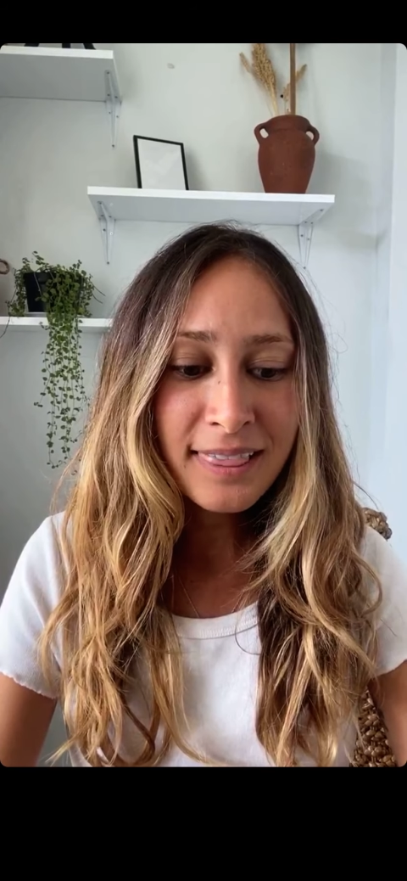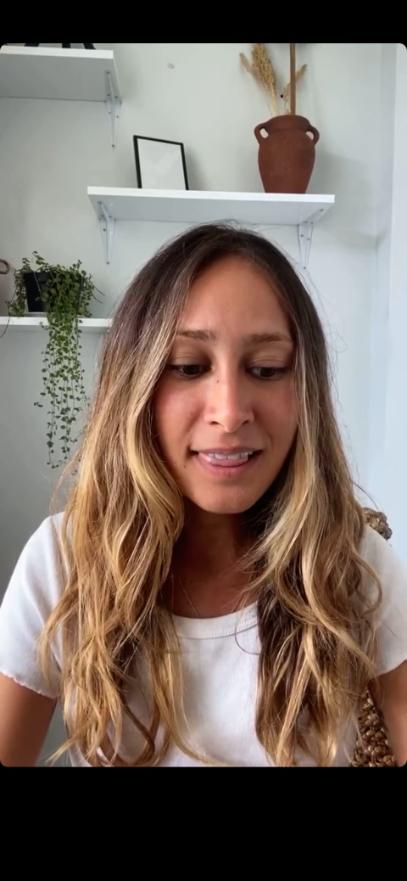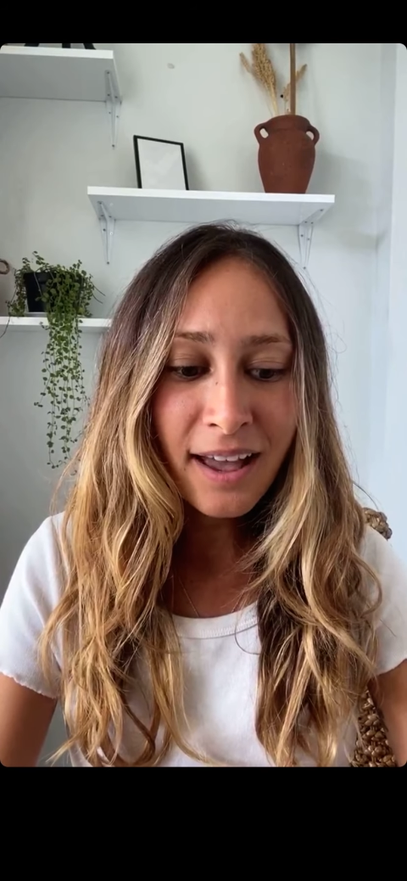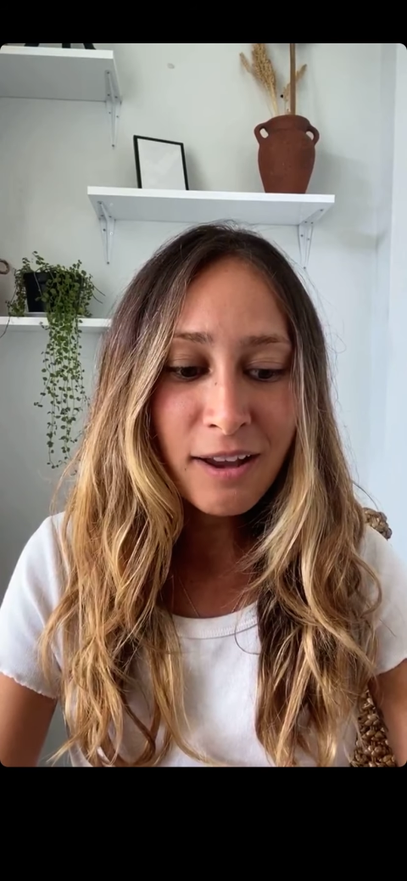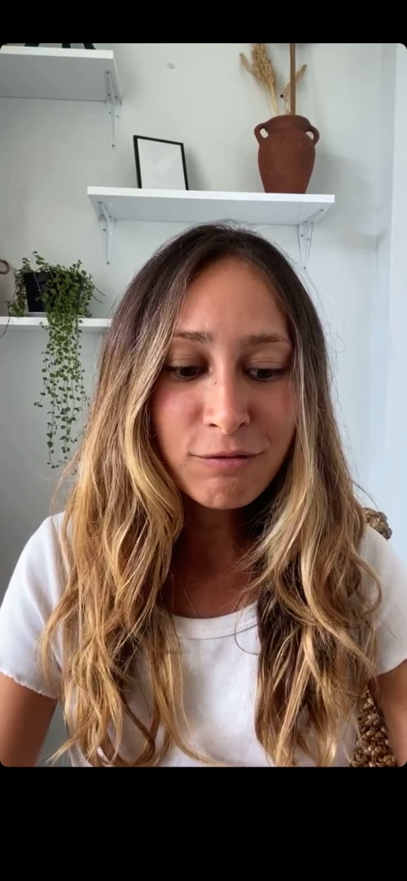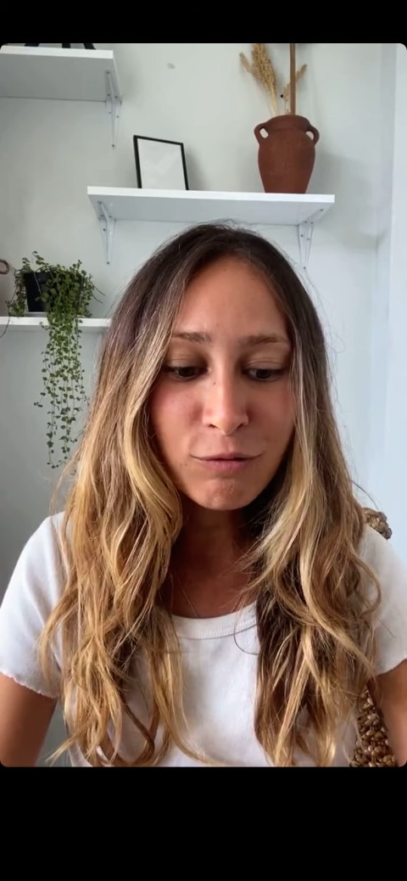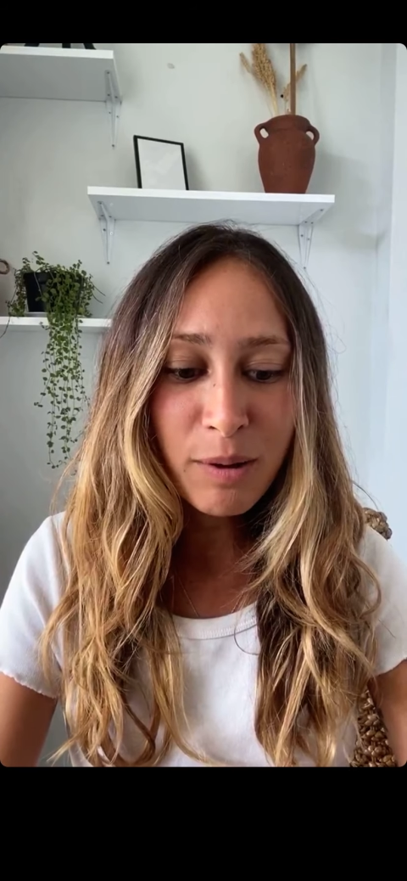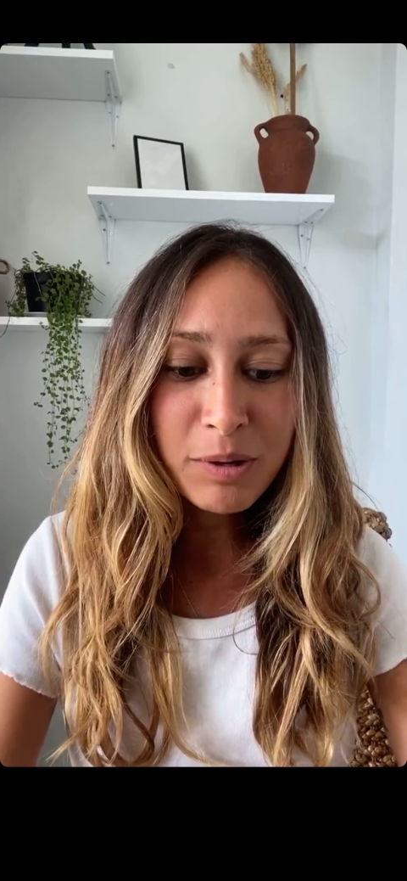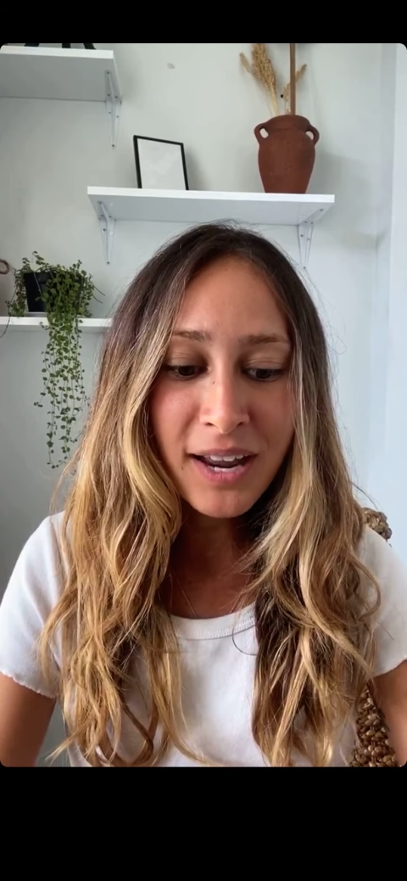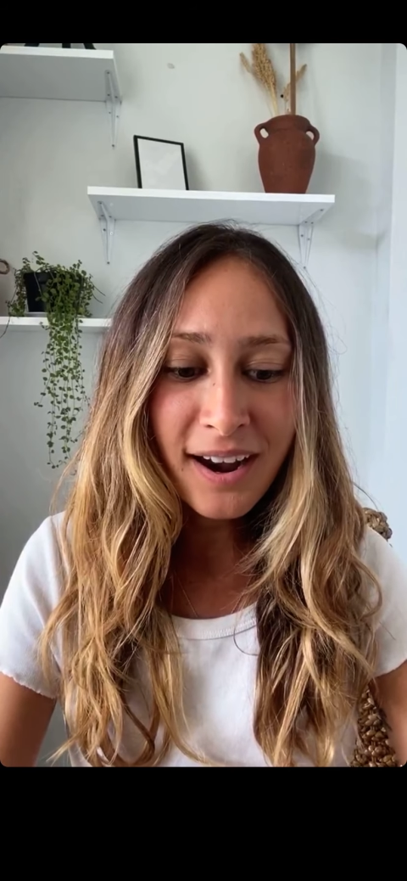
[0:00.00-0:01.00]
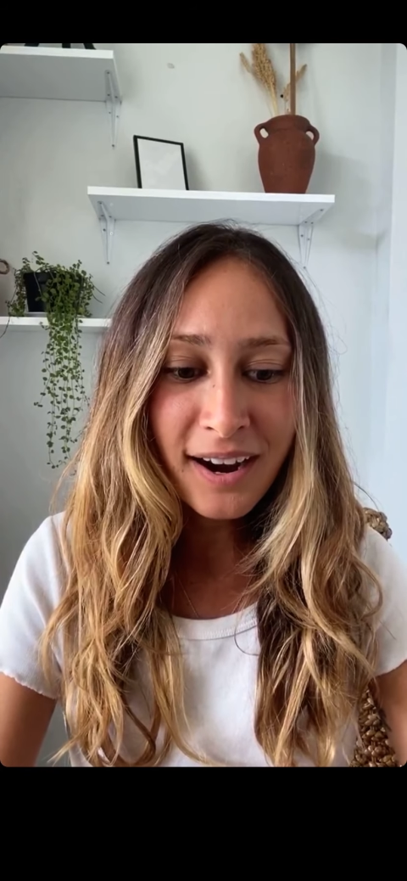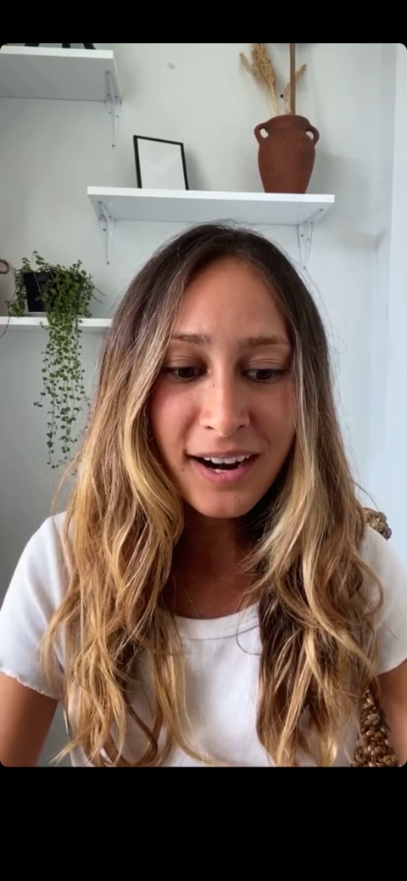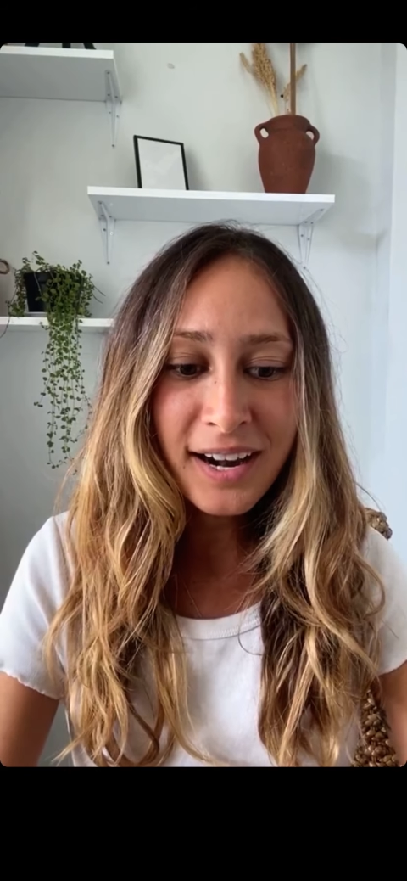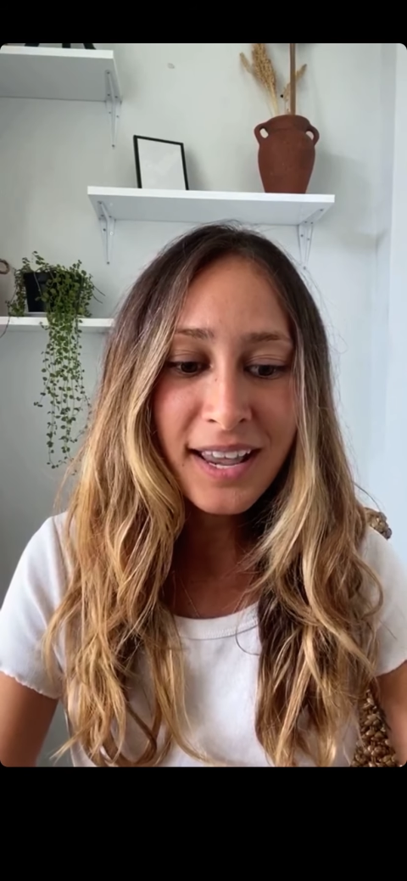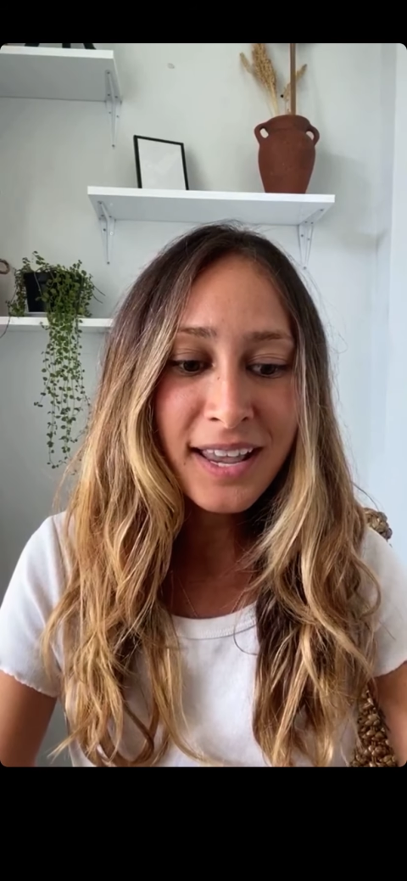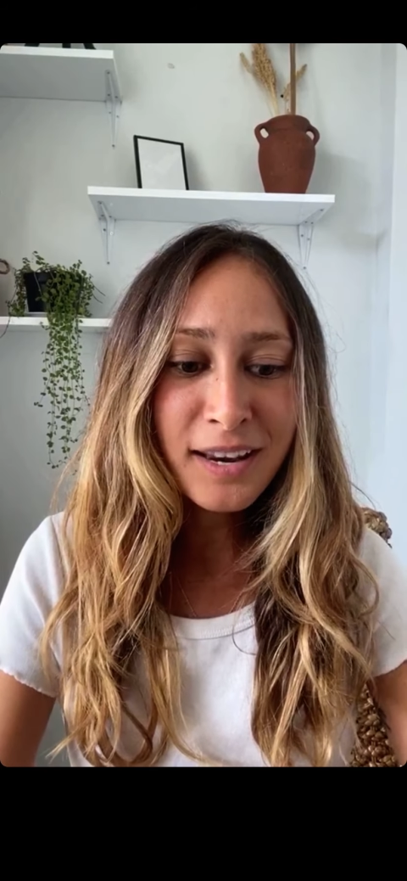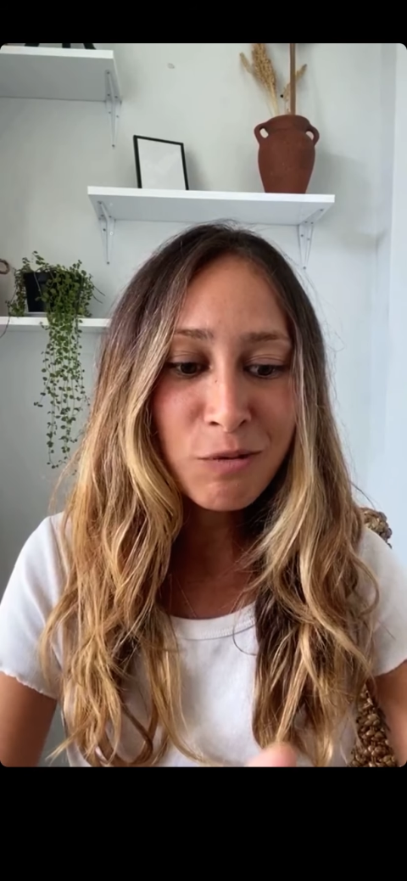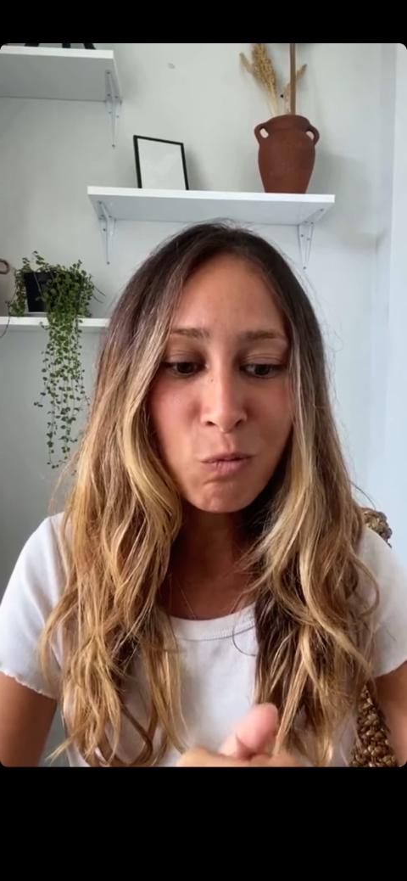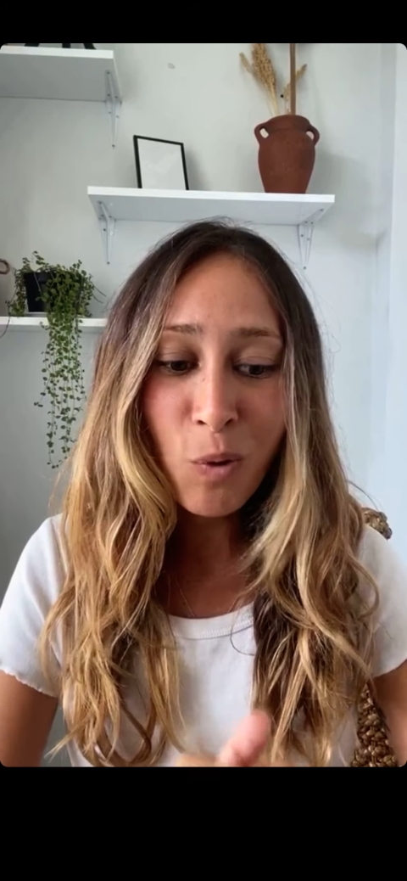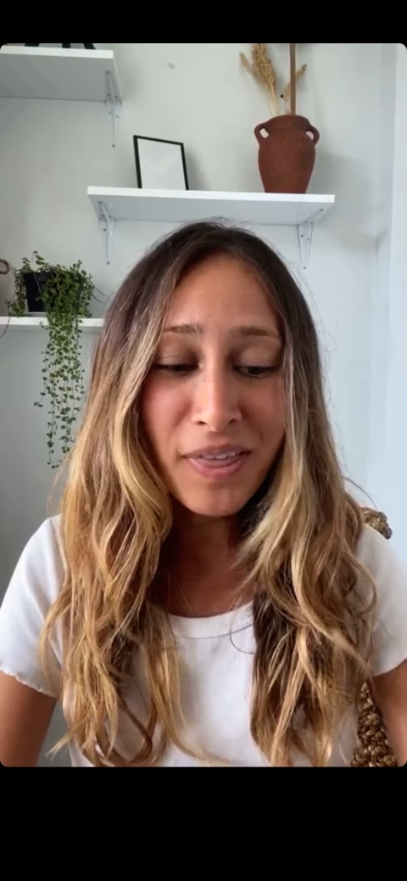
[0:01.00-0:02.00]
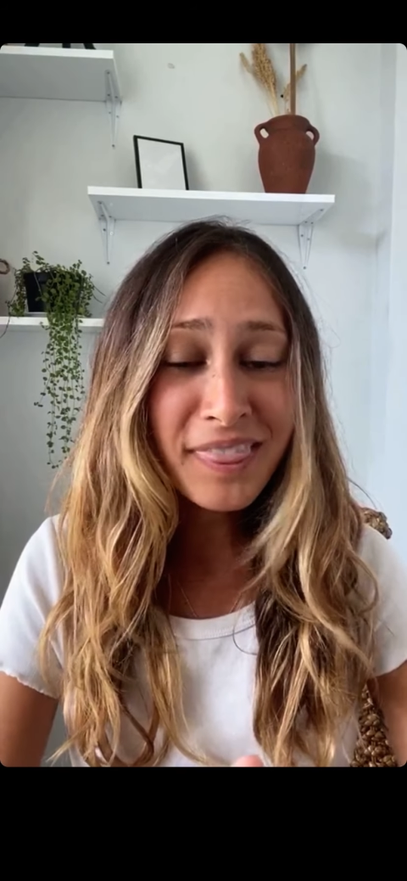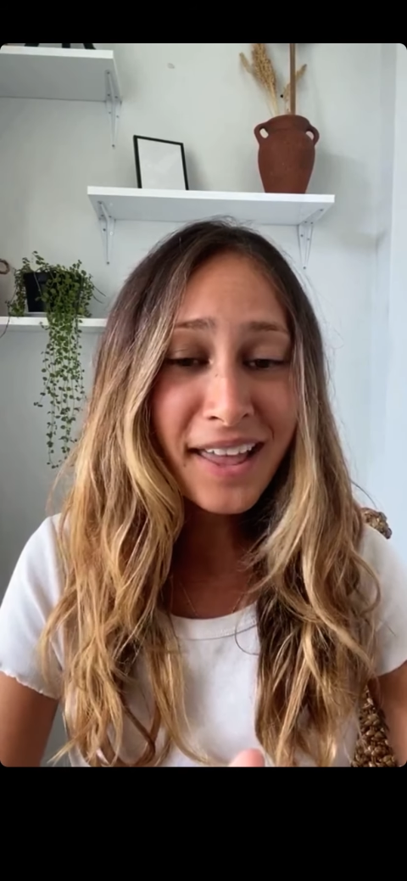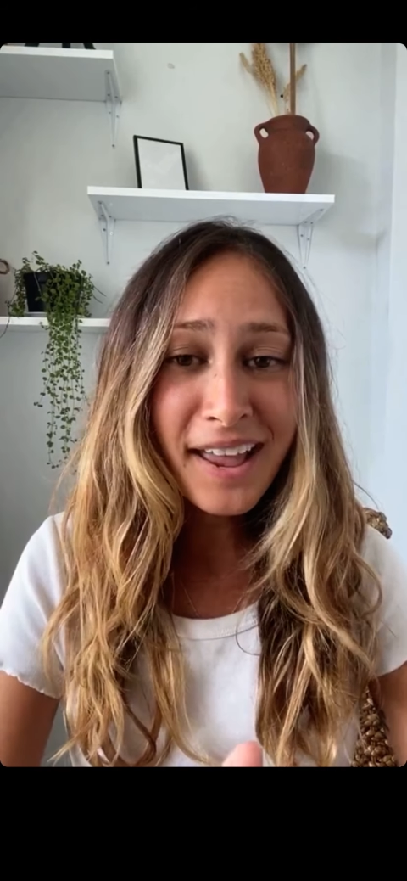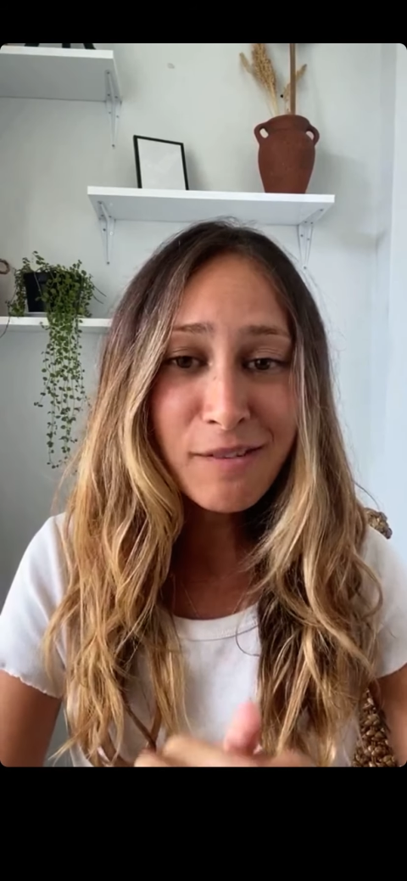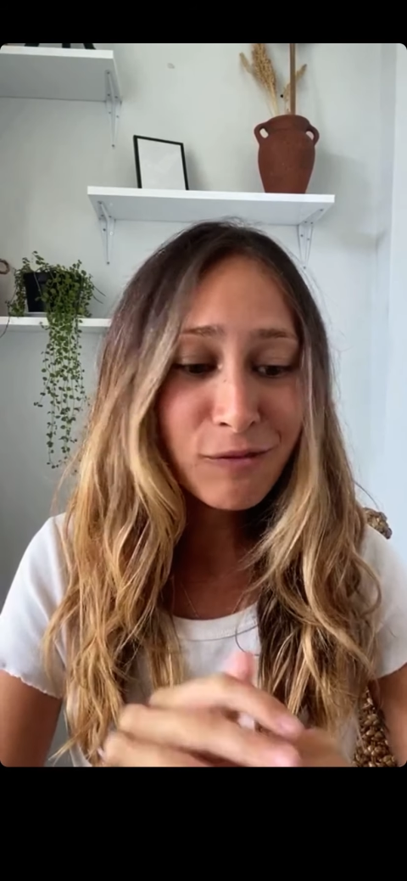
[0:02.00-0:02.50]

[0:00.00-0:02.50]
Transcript: live webinar in 1 day,